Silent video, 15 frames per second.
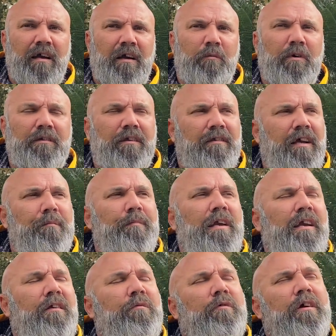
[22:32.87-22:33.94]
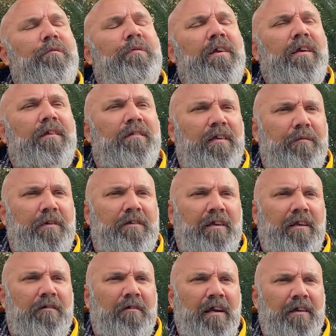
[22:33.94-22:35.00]
What does that mean if we're thinking 7
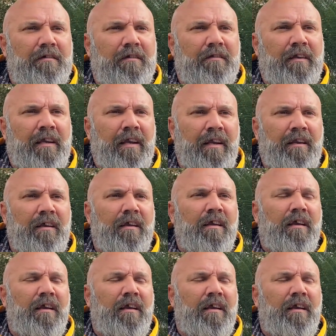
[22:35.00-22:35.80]
generations ahead?